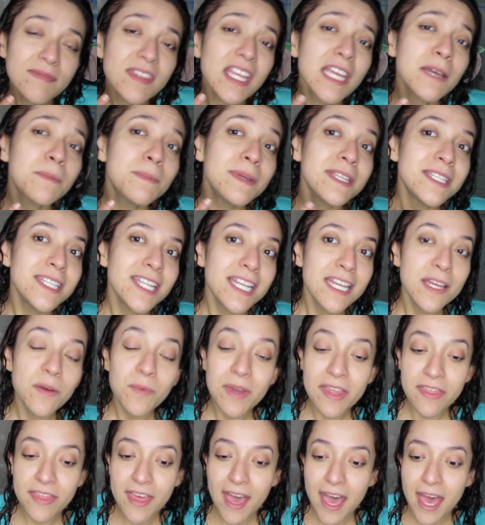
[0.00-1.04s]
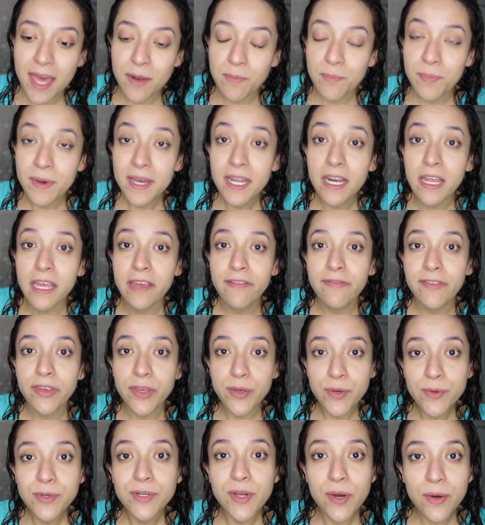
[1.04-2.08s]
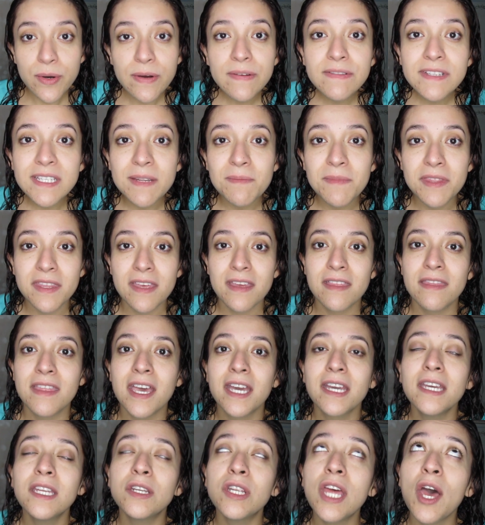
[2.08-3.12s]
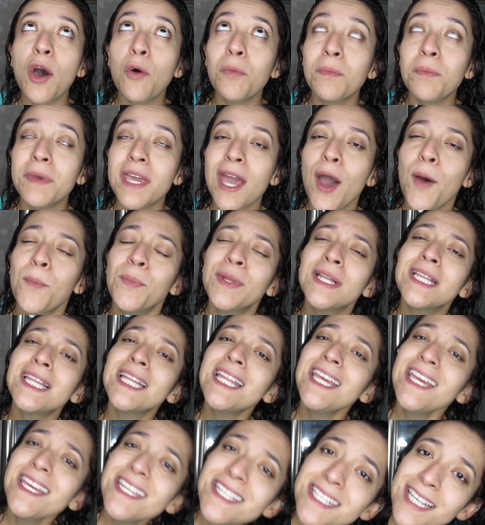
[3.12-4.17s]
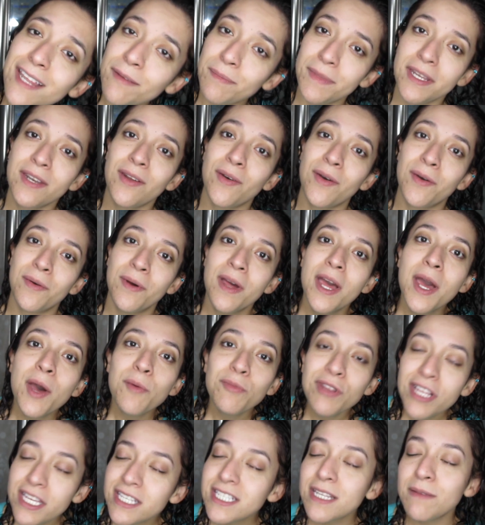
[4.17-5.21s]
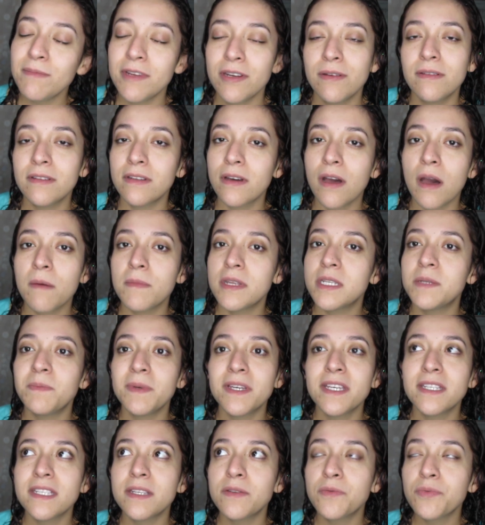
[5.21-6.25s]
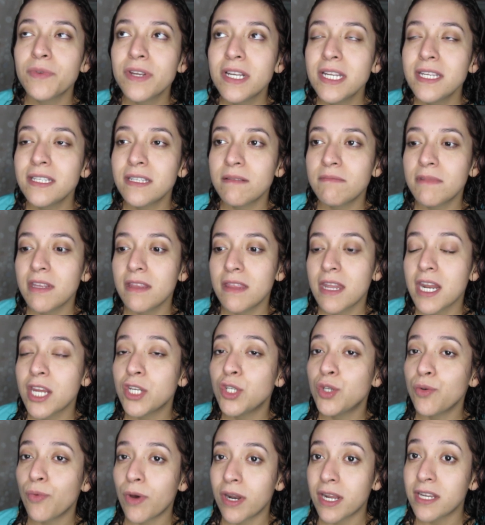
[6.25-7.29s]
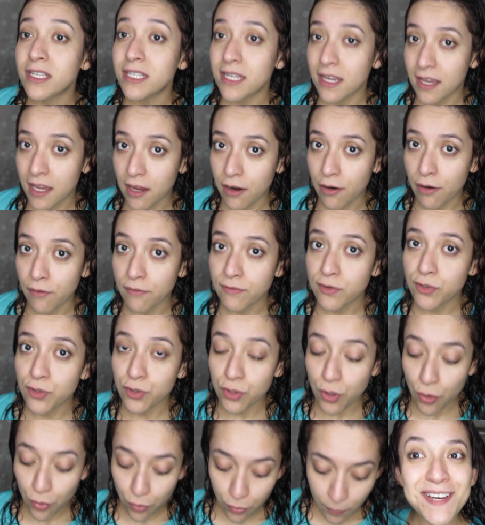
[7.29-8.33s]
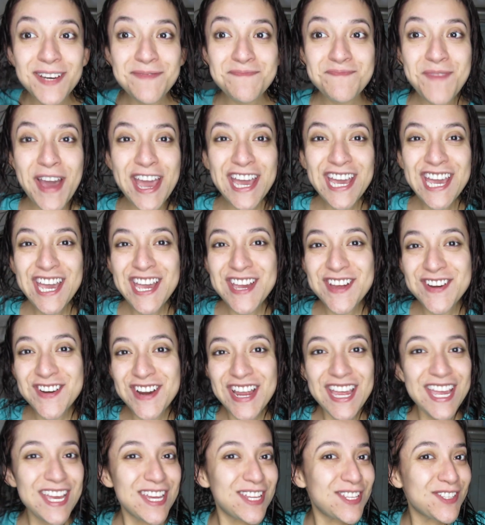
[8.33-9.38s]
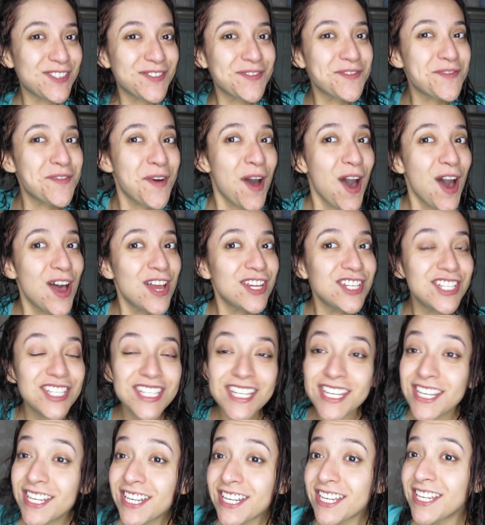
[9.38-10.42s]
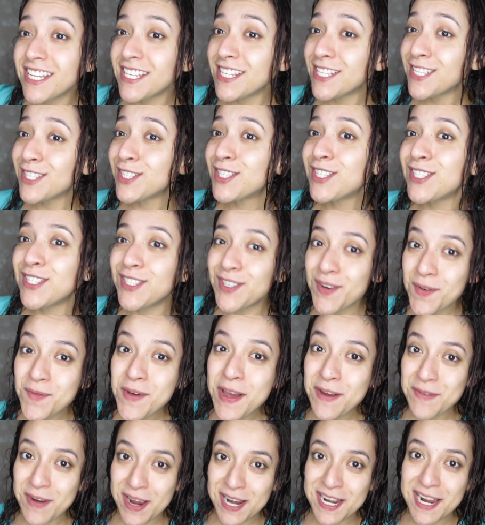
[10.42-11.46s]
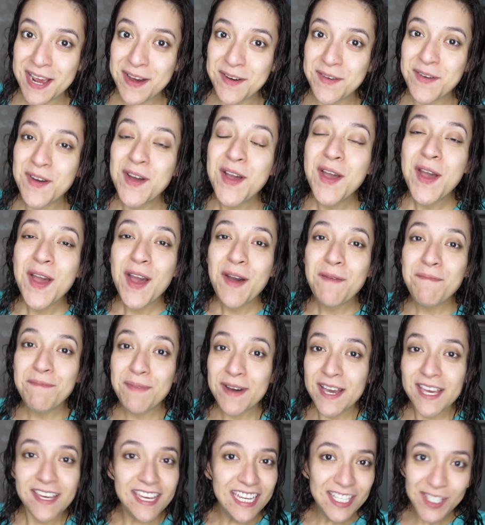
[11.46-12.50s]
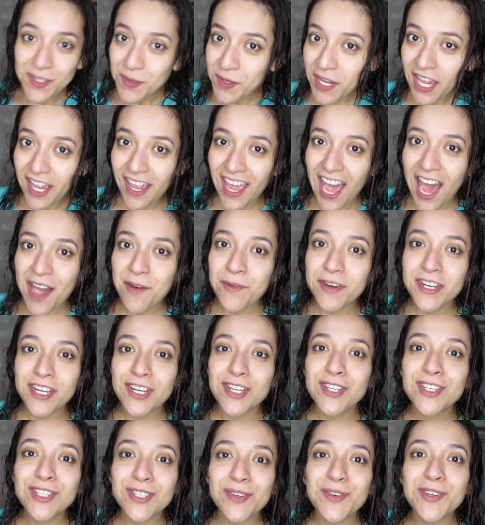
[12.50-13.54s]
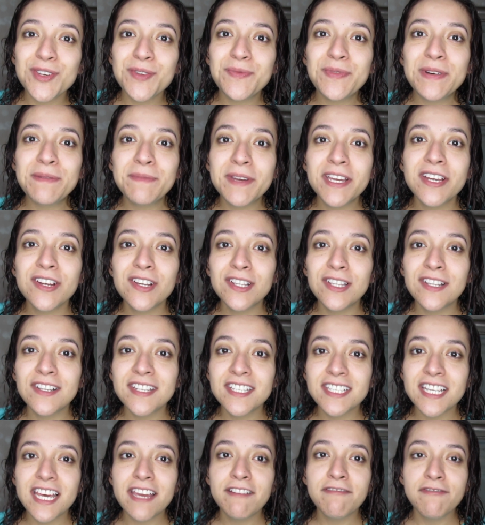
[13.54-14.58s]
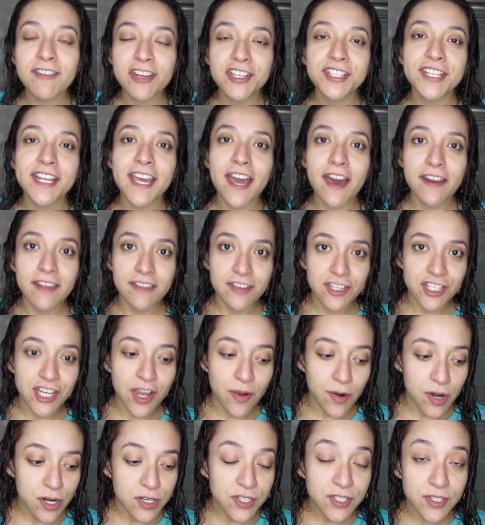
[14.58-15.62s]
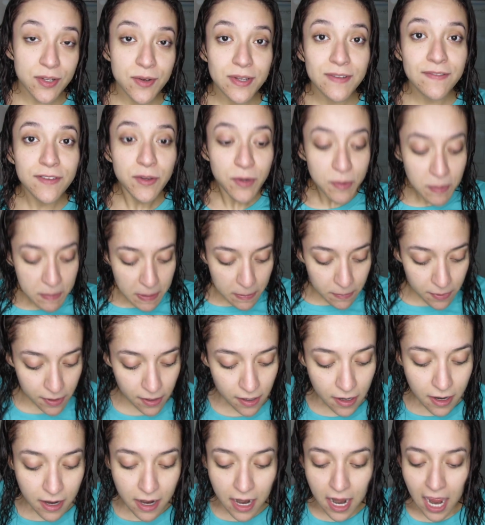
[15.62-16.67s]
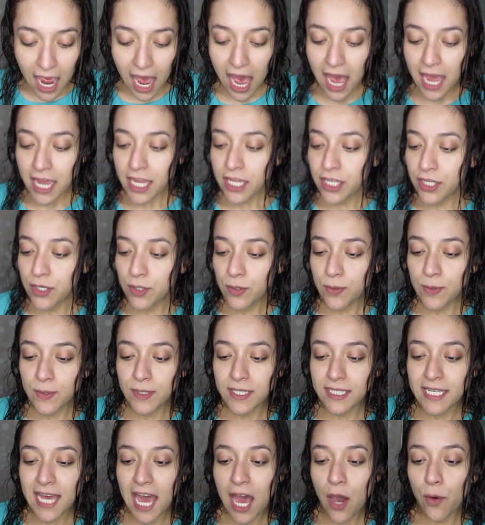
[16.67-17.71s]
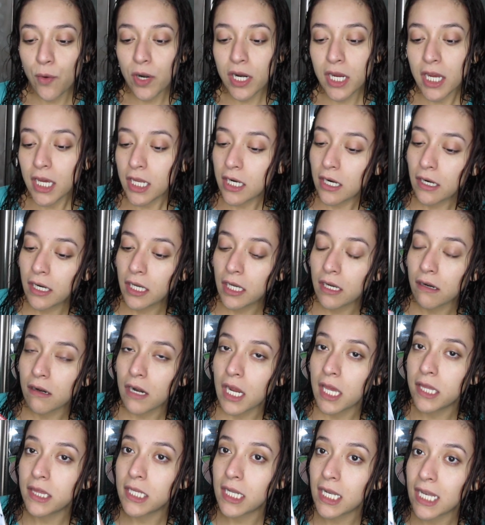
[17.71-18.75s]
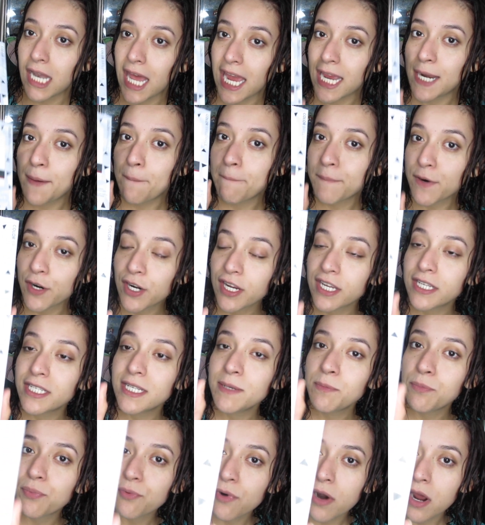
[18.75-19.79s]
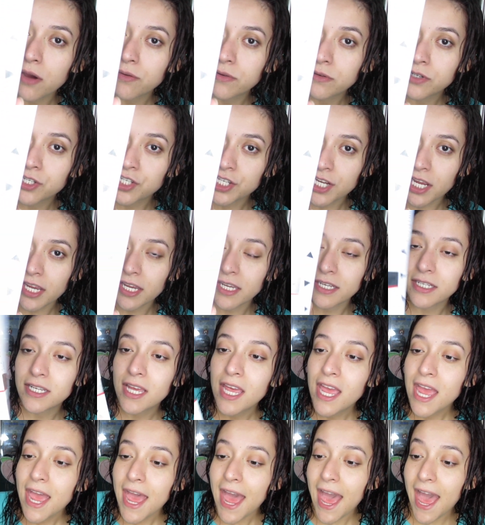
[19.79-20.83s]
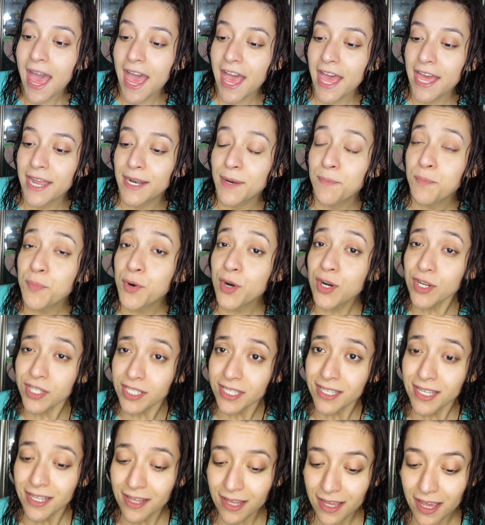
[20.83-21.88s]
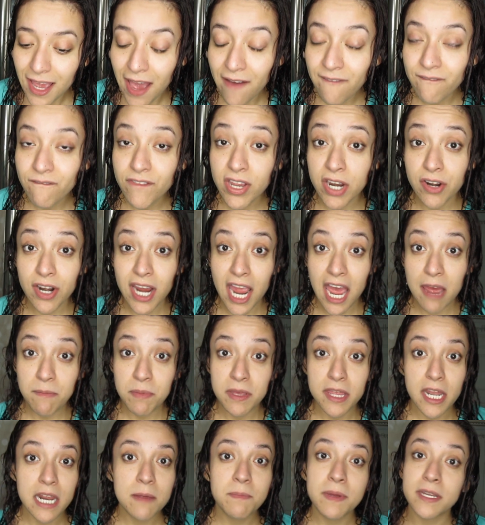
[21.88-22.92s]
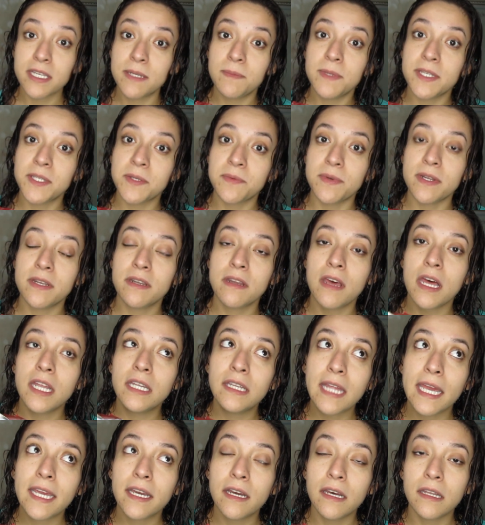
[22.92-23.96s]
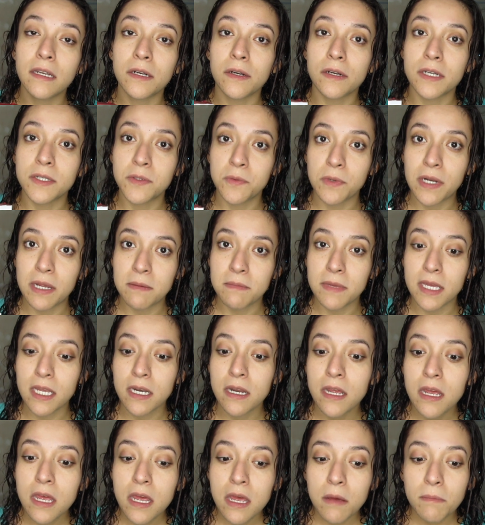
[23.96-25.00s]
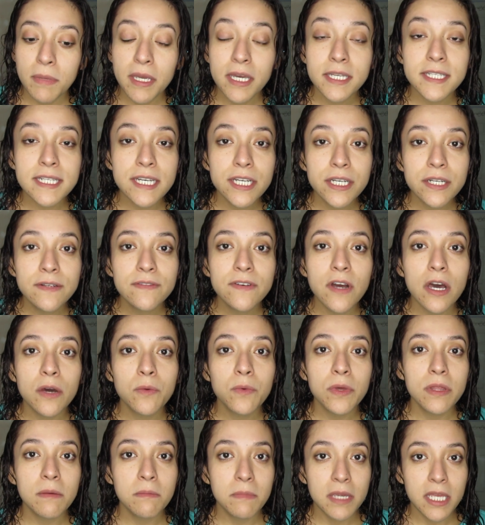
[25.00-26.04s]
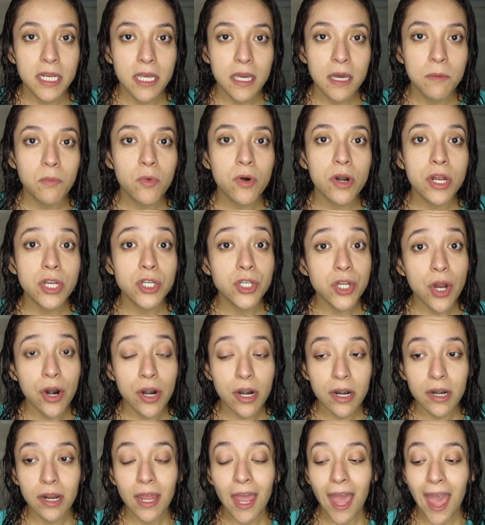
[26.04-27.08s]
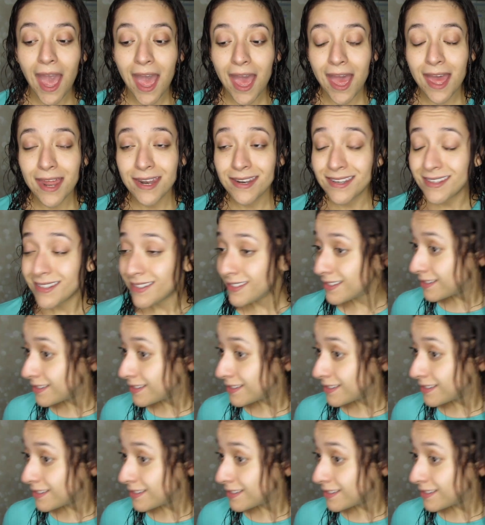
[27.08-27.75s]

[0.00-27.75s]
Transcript: I've been dealing with that, but if you know of something that can help me out, please let me know. Please let me know in the comments, because it's really something that I do want to take care of. So my hair is washed. It is still wet right now, but it's okay. I wanted to show you what my hair looks like freshly out of the shower. So if you remember, I used our color here in the light burgundy brown shade, and personally I'm very happy that I picked up this one. A light color is what I mean, because I could have gone with a medium or a dark, and